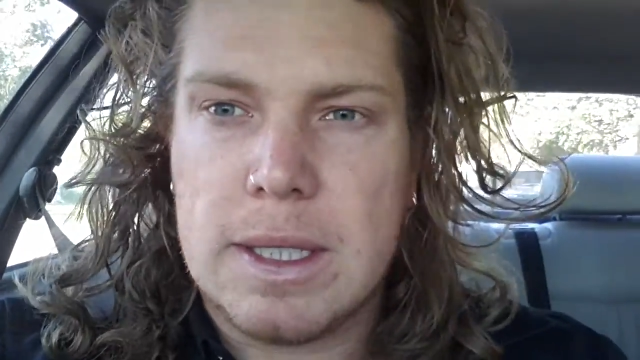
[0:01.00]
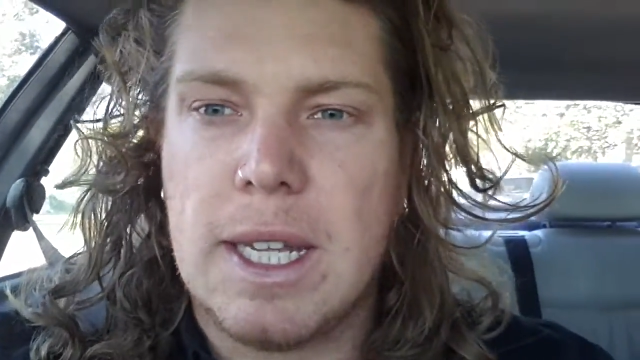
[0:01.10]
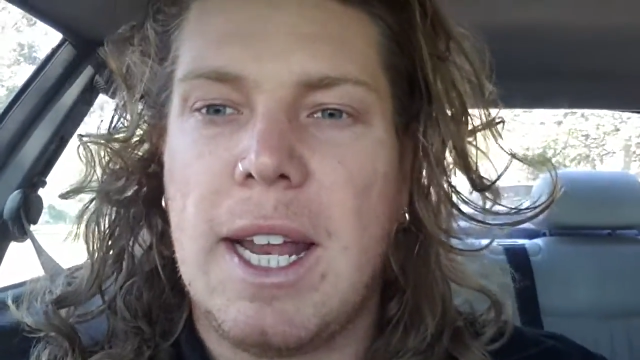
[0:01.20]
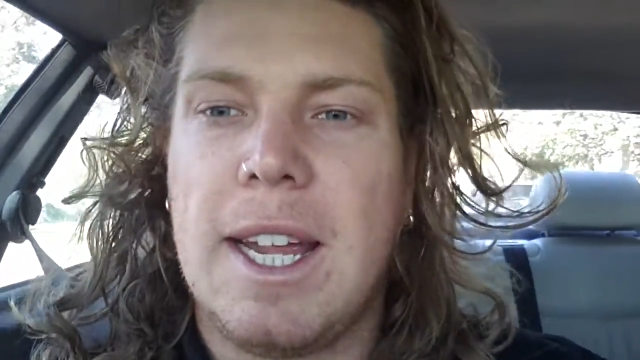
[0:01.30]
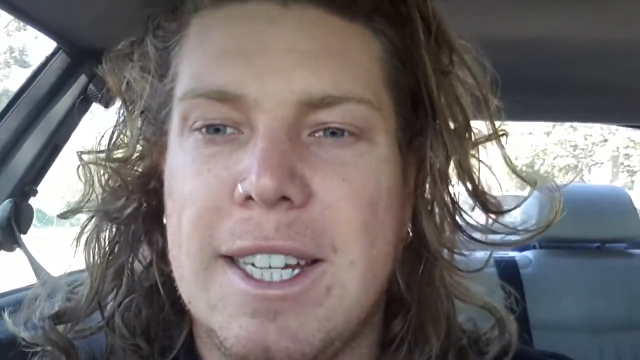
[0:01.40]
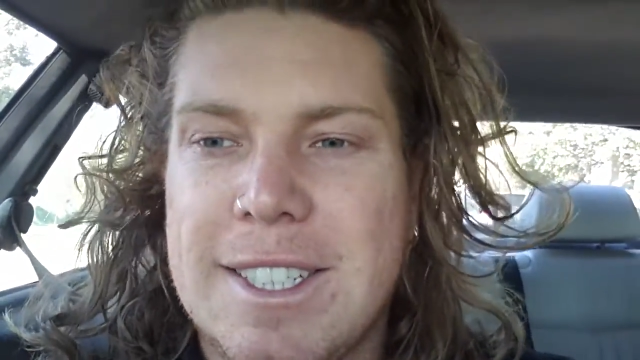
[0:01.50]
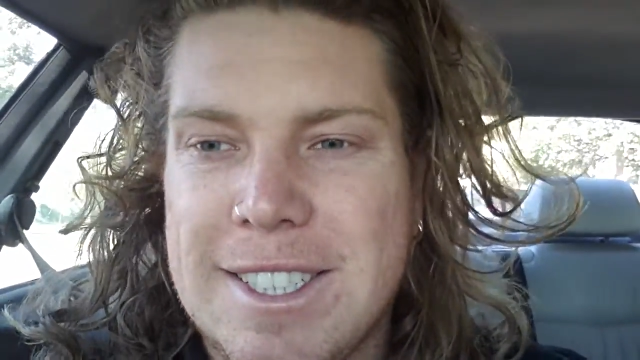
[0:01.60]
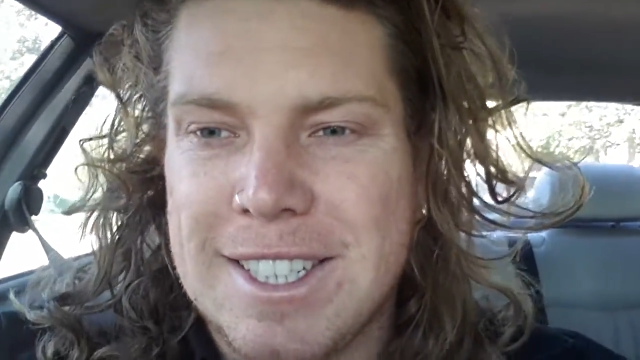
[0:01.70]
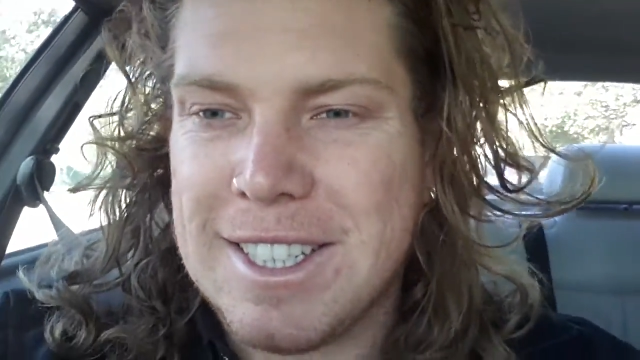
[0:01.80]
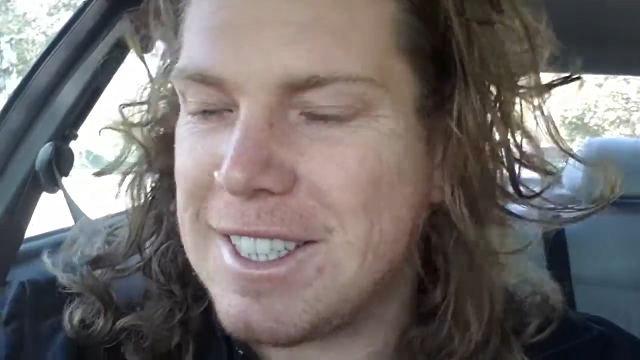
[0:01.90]
G'day,
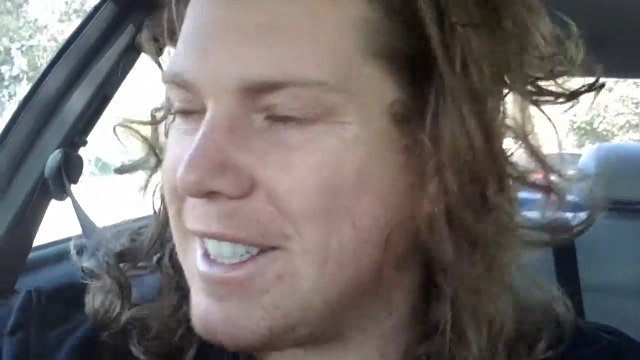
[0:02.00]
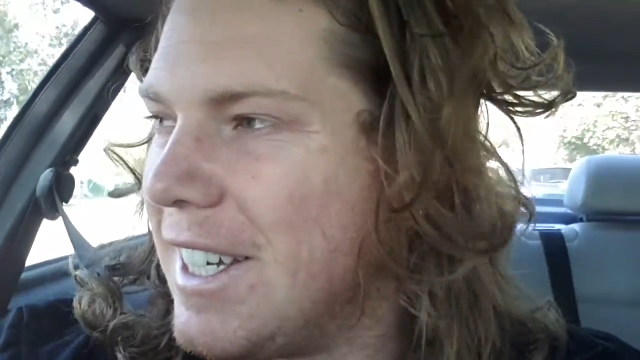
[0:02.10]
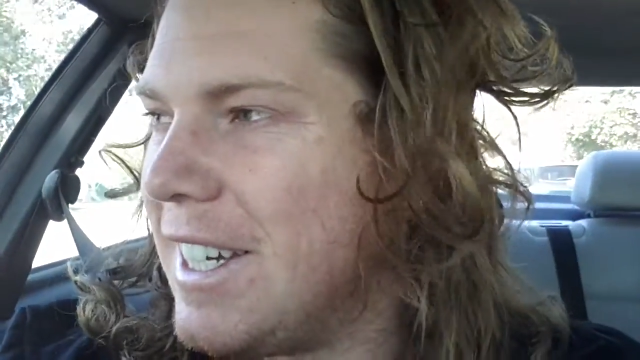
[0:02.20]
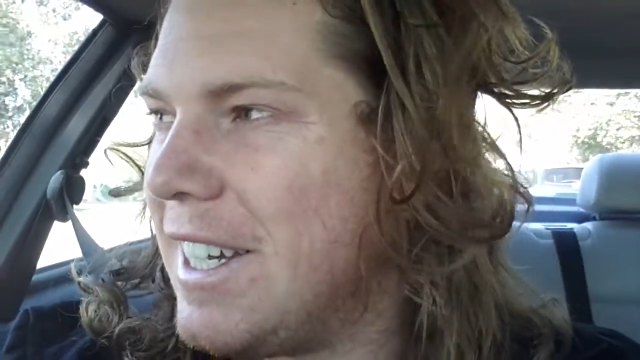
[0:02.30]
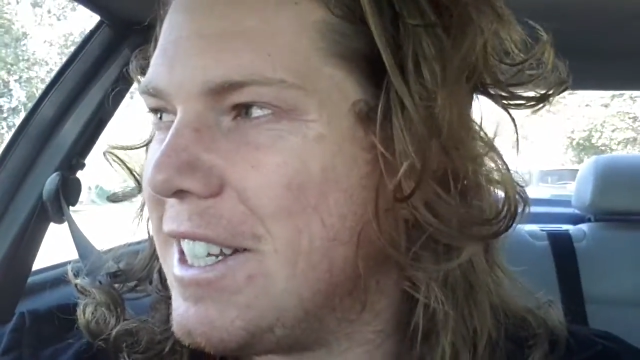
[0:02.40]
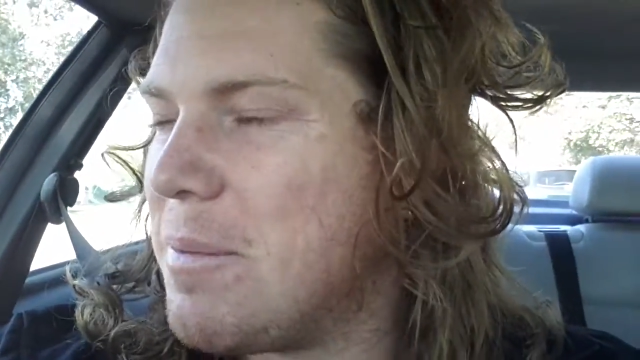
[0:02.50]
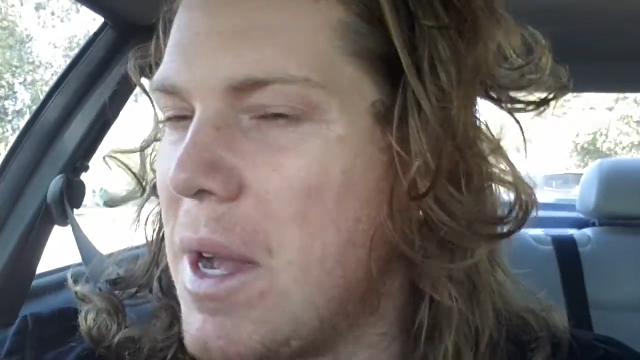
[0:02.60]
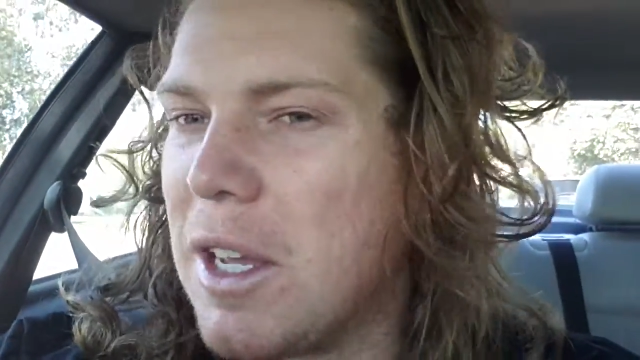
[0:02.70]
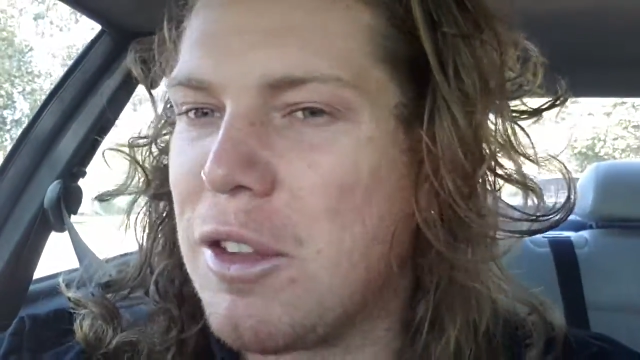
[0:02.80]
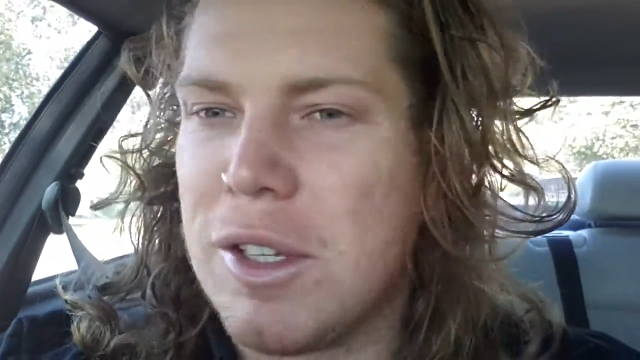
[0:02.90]
it's uh, it's
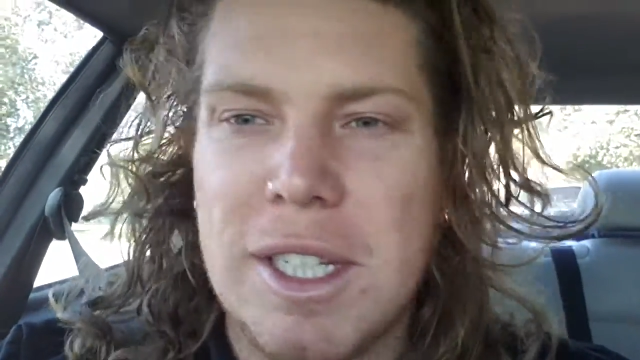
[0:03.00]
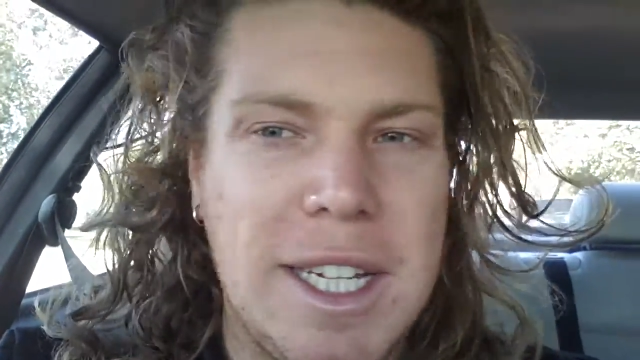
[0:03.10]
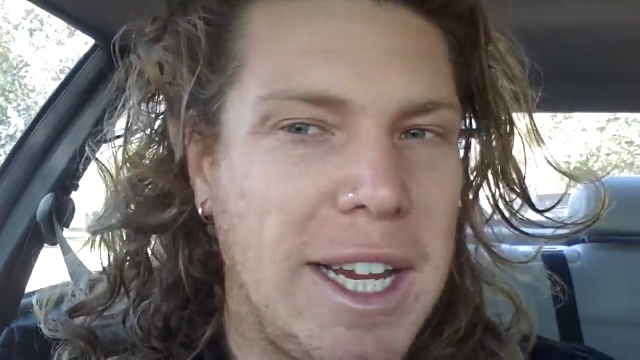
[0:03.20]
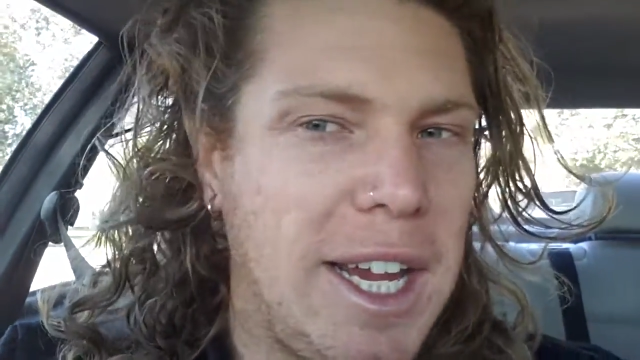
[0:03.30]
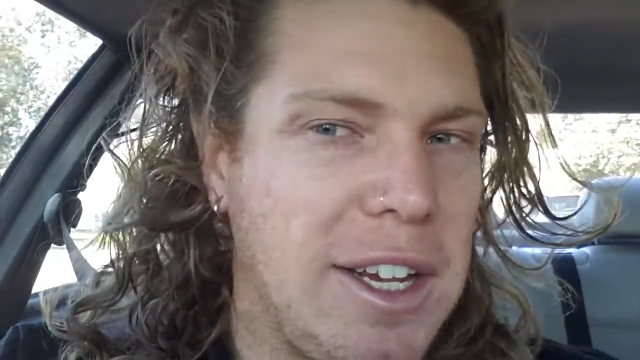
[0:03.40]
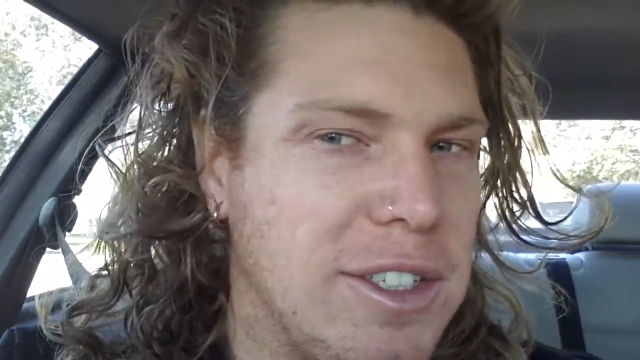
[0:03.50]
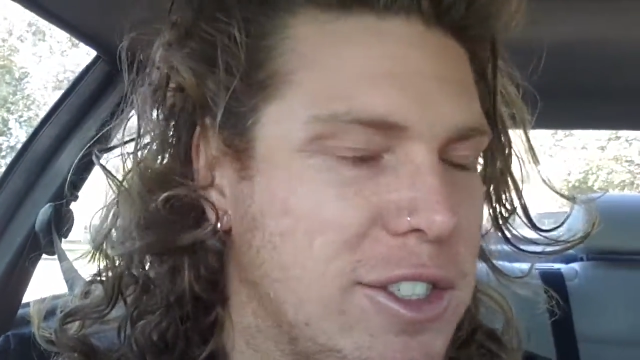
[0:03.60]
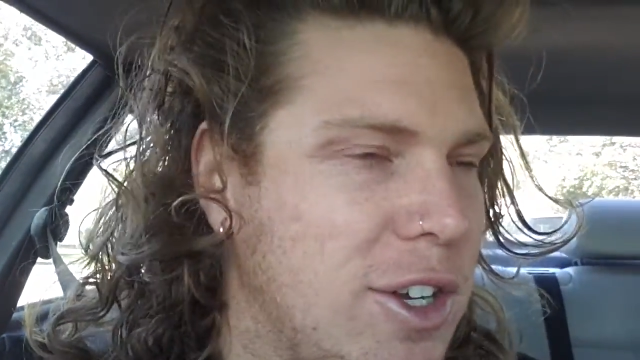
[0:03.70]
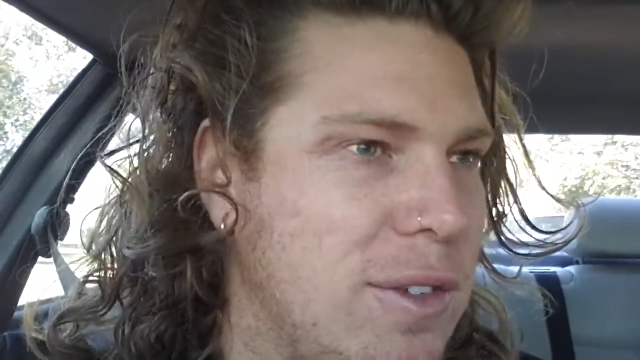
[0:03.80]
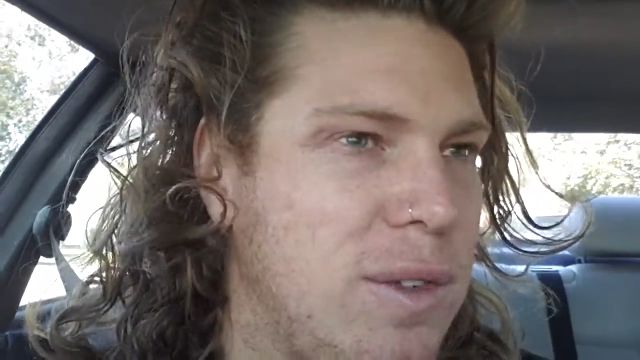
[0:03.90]
Mungathuian here and it's
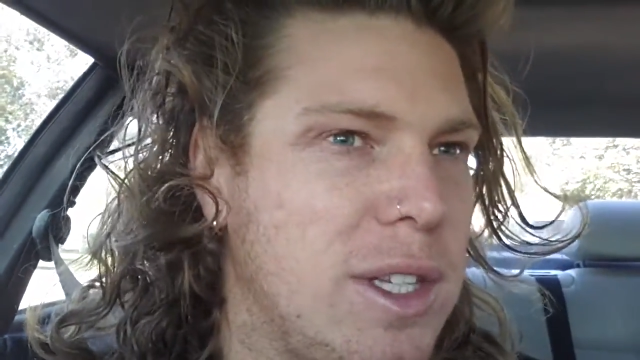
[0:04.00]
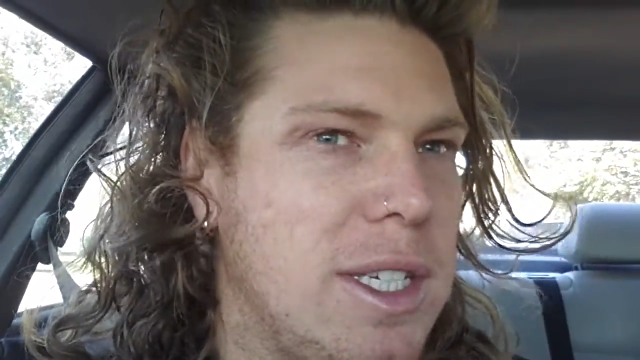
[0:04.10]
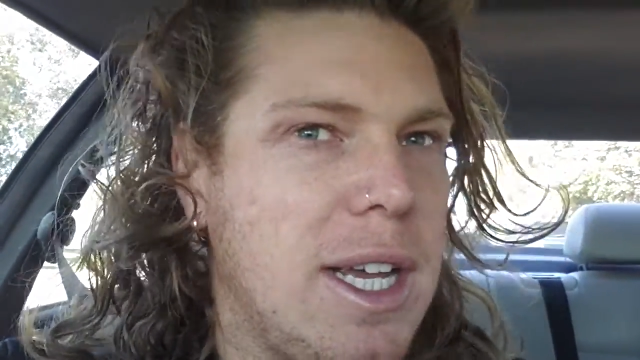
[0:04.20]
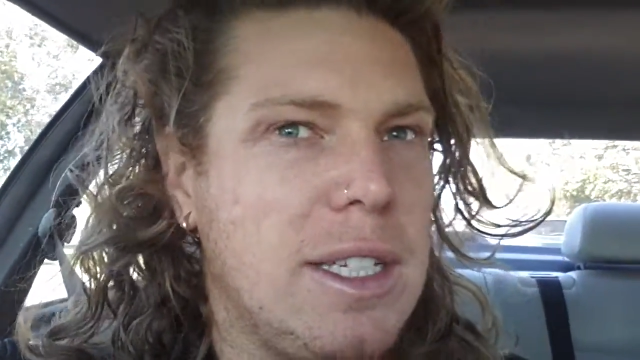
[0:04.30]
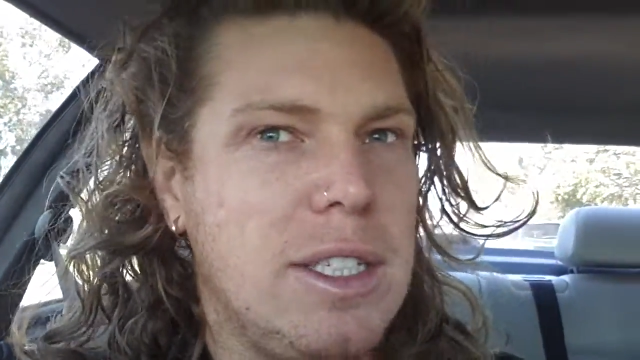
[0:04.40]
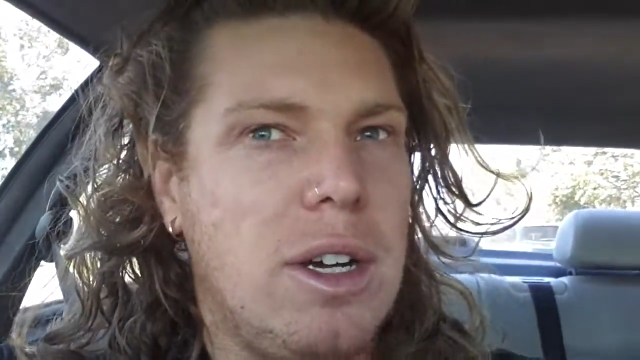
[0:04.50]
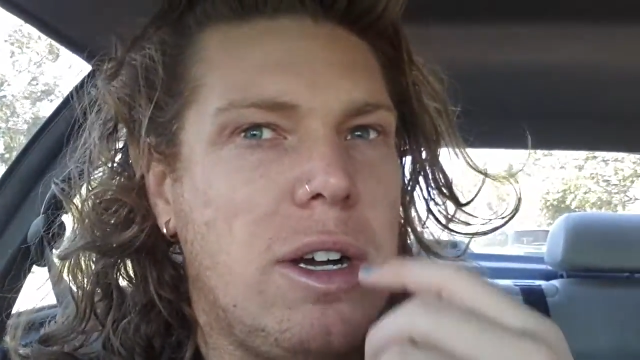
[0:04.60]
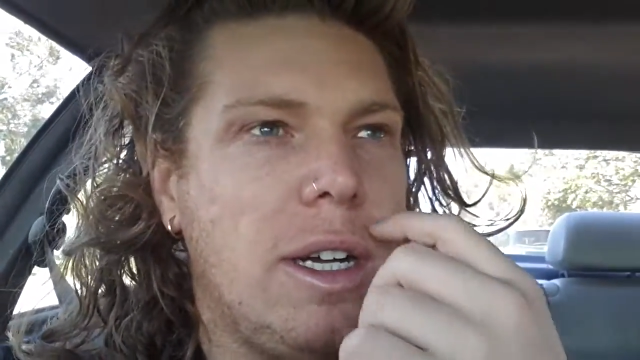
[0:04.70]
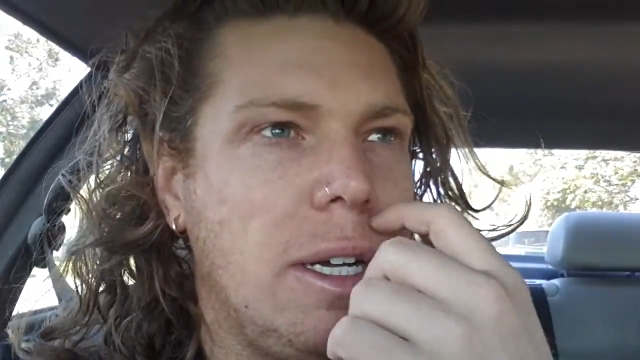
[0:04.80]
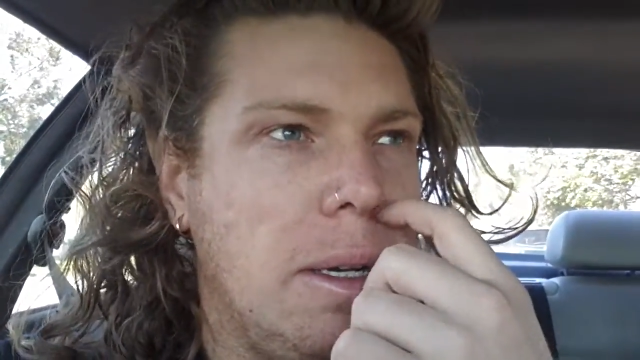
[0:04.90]
time for the Daily
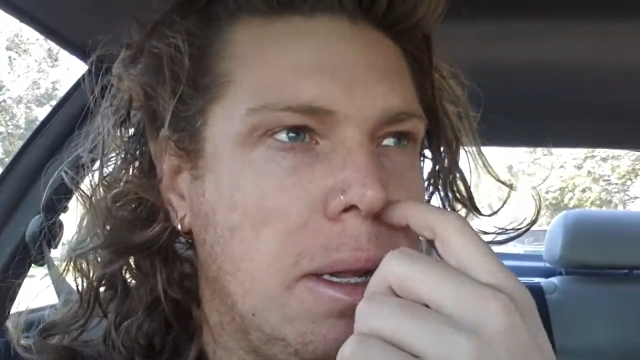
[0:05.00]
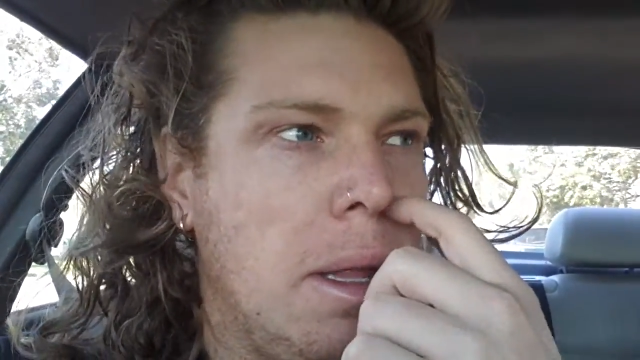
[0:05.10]
Diary.